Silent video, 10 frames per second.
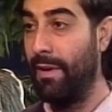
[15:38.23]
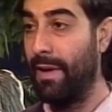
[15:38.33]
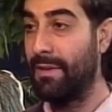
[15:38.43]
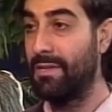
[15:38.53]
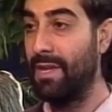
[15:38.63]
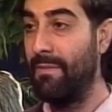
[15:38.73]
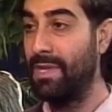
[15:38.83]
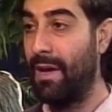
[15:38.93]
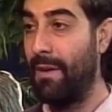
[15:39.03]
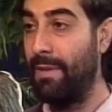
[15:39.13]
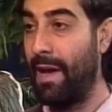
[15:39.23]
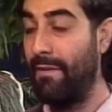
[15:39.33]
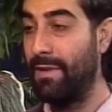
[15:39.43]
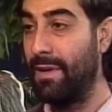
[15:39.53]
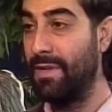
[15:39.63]
At the same time,
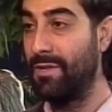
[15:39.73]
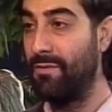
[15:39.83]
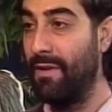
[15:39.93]
NAFTA has